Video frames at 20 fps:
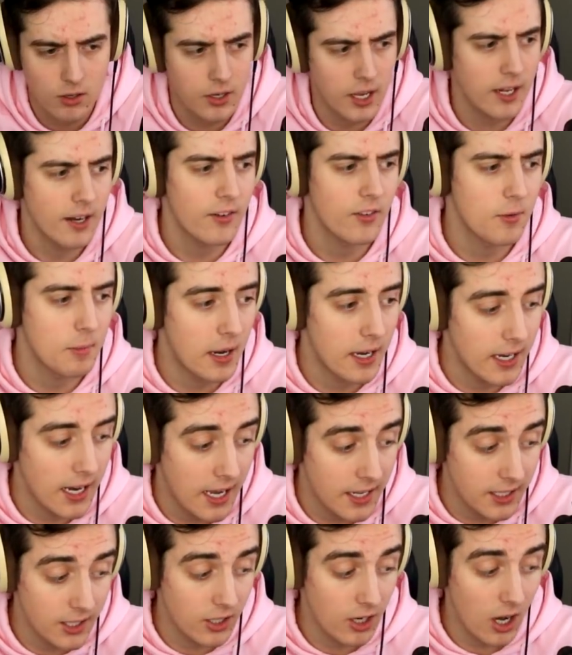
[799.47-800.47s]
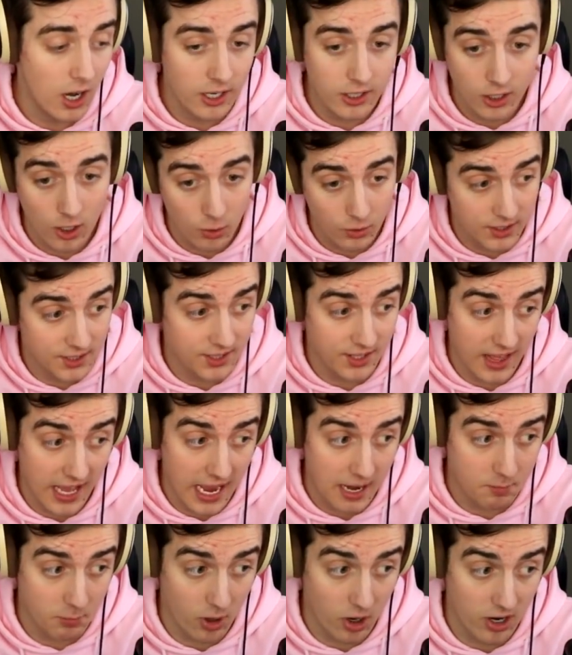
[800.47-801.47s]
okay, never mind. I did not notice
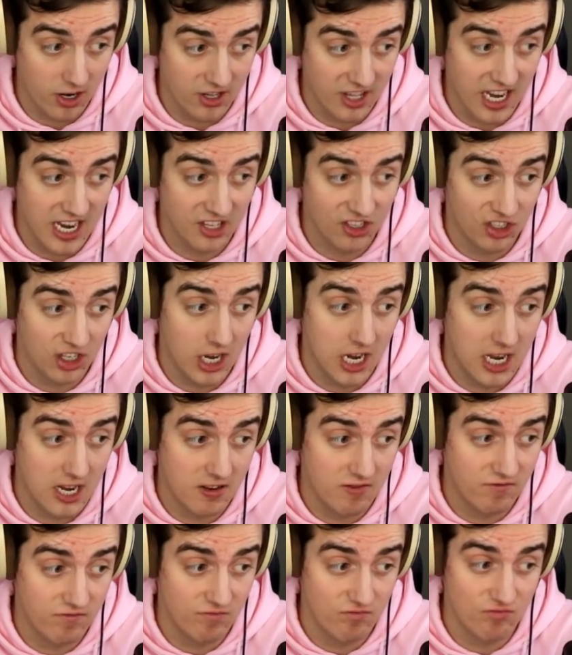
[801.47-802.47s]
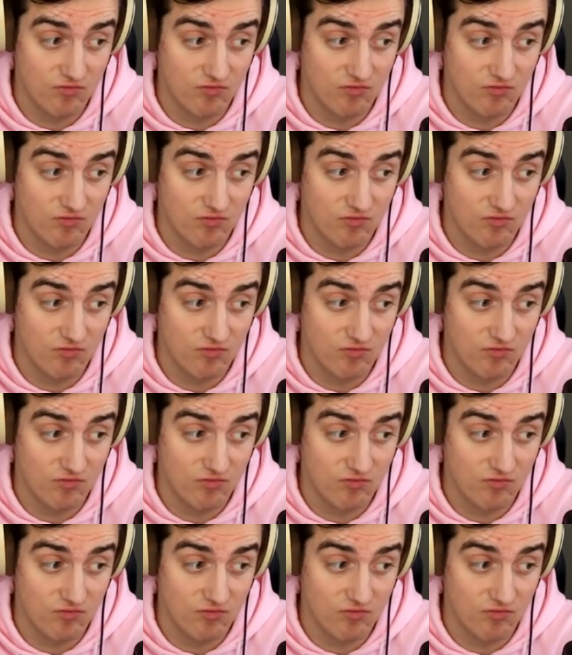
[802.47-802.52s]
that part. That's kind of